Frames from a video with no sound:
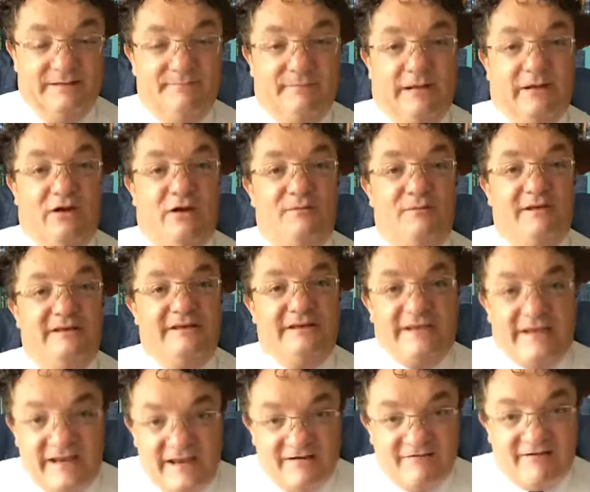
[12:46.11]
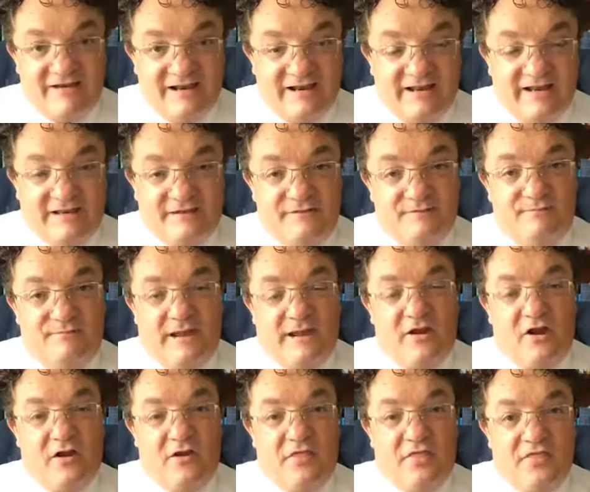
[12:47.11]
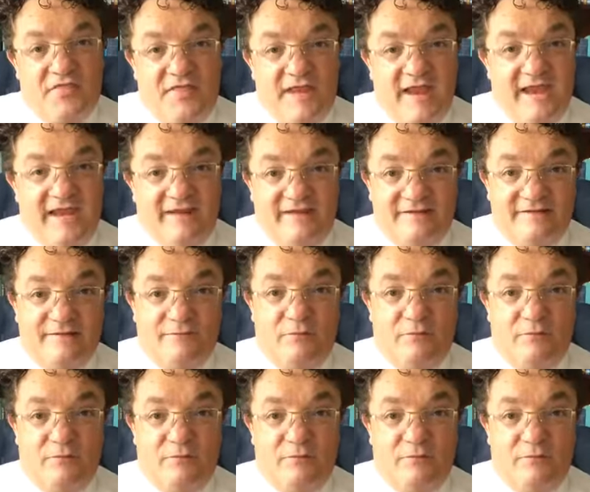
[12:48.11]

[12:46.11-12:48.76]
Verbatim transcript: by our materialism, by our things.